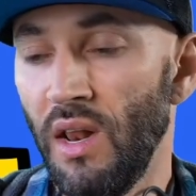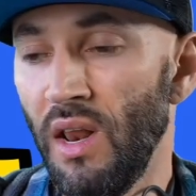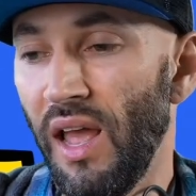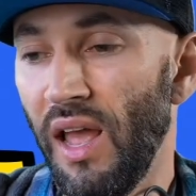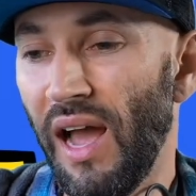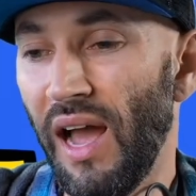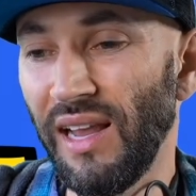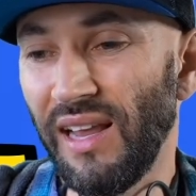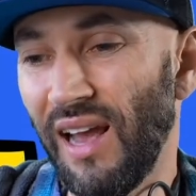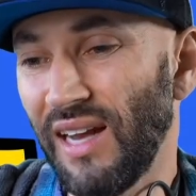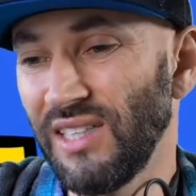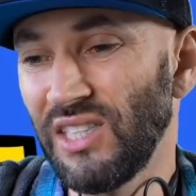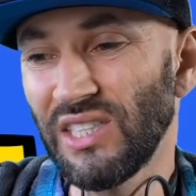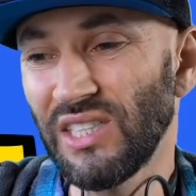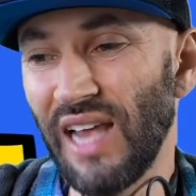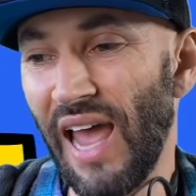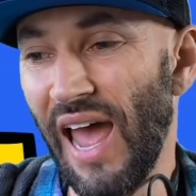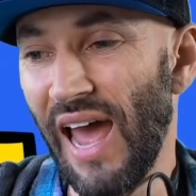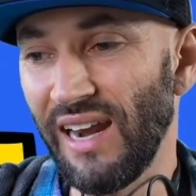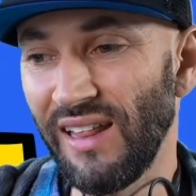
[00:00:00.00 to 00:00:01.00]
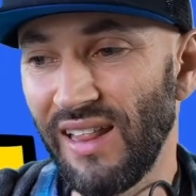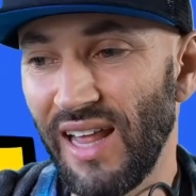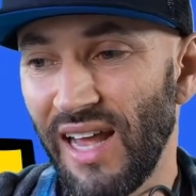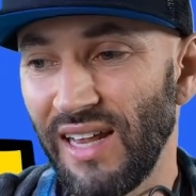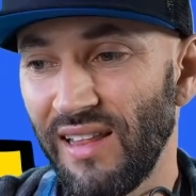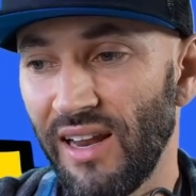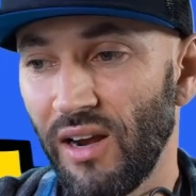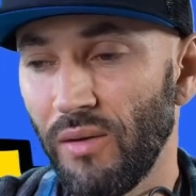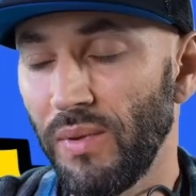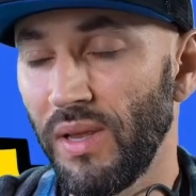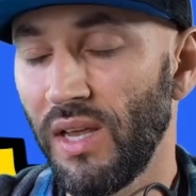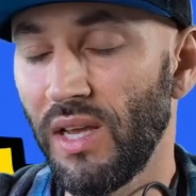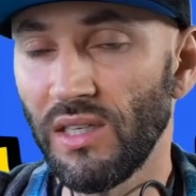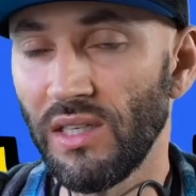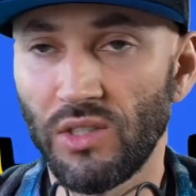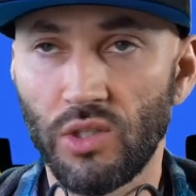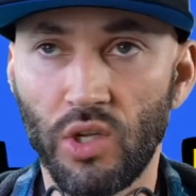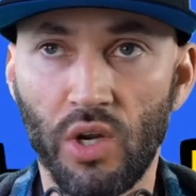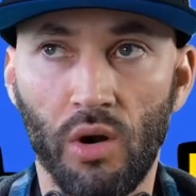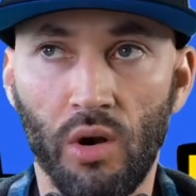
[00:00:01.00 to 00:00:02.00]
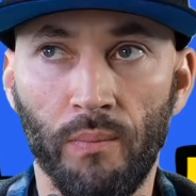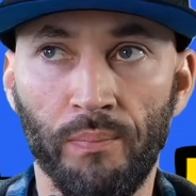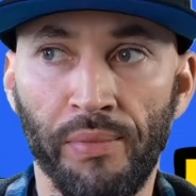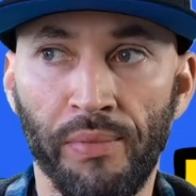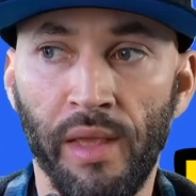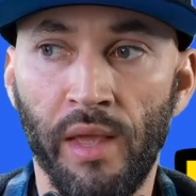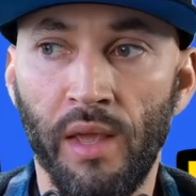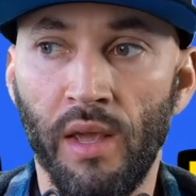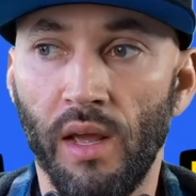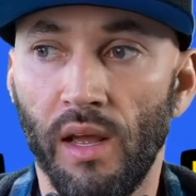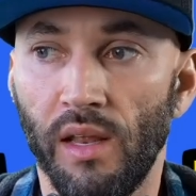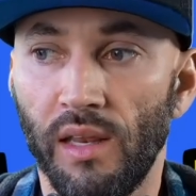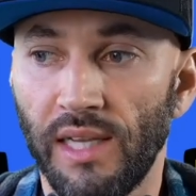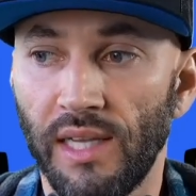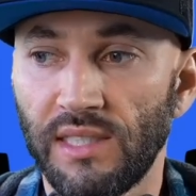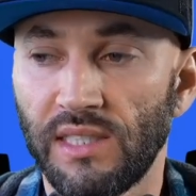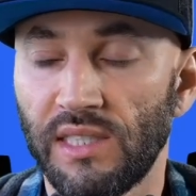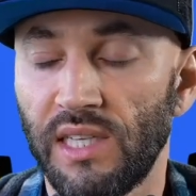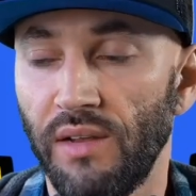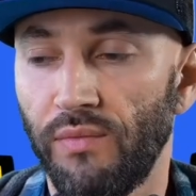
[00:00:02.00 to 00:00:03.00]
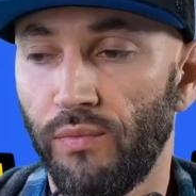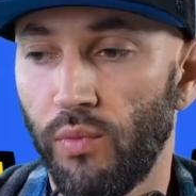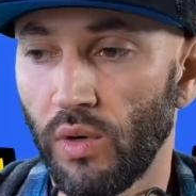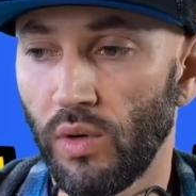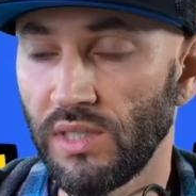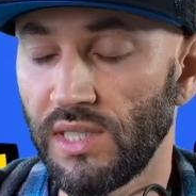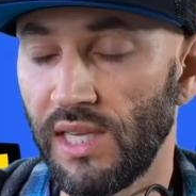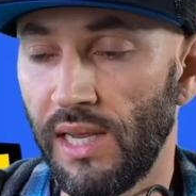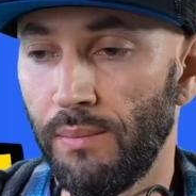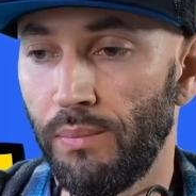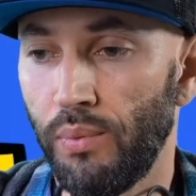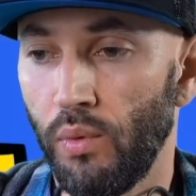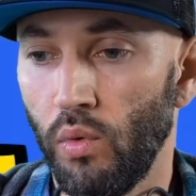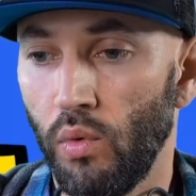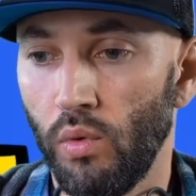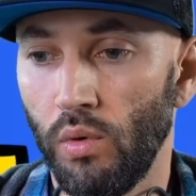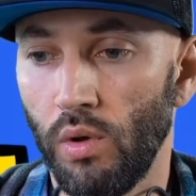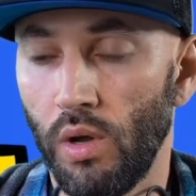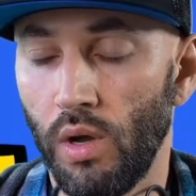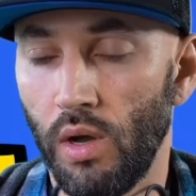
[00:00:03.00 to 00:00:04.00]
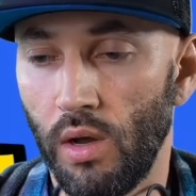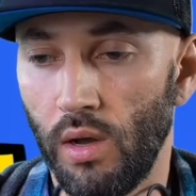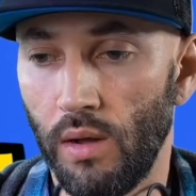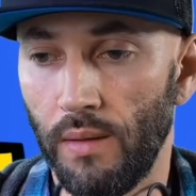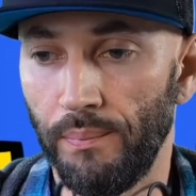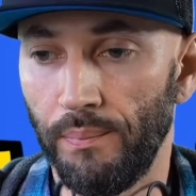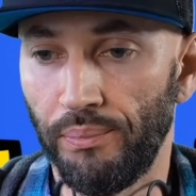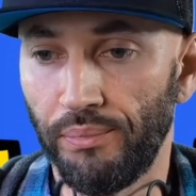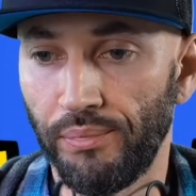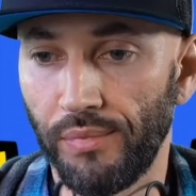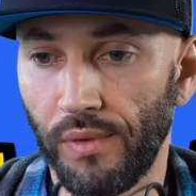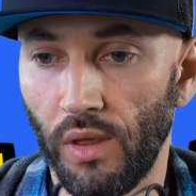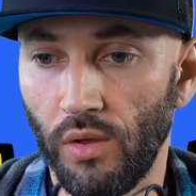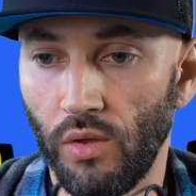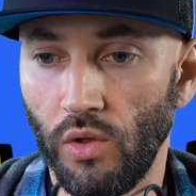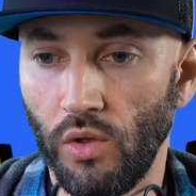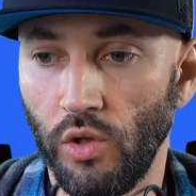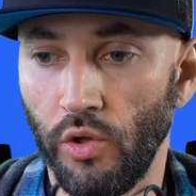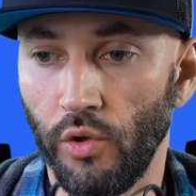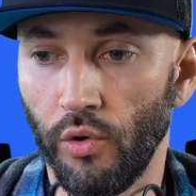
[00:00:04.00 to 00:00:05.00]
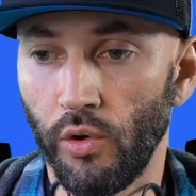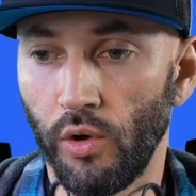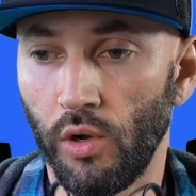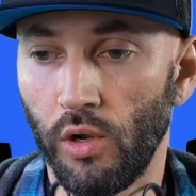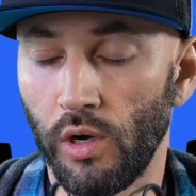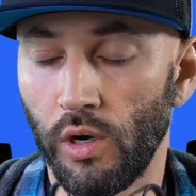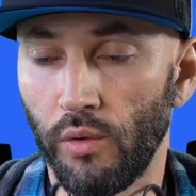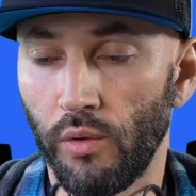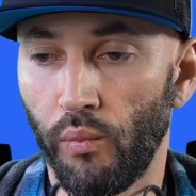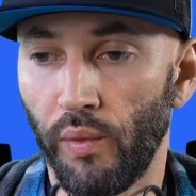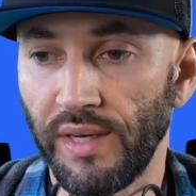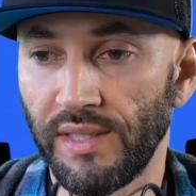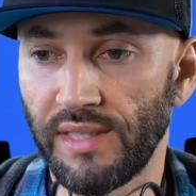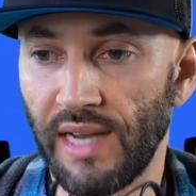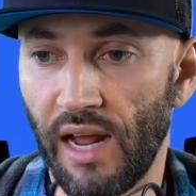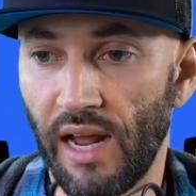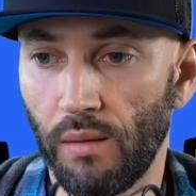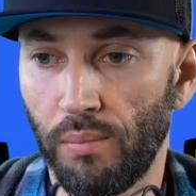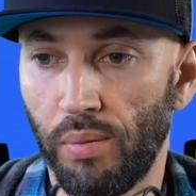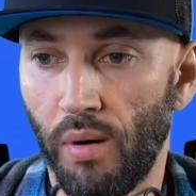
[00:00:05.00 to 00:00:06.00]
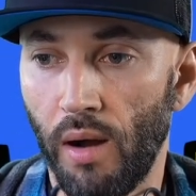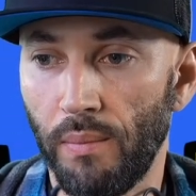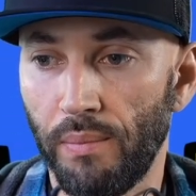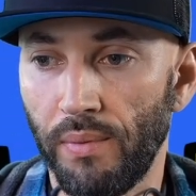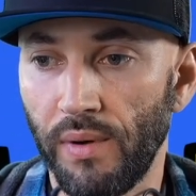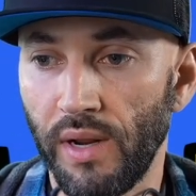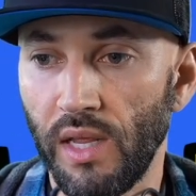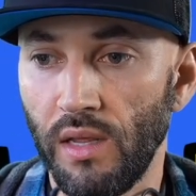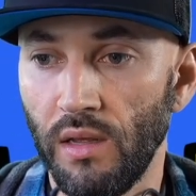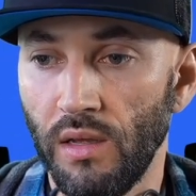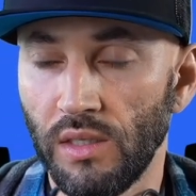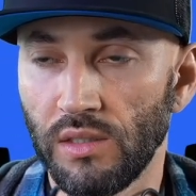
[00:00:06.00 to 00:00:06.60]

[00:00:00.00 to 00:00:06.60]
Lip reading: I just added that there because, let's say, for example, you're going to rent out a property.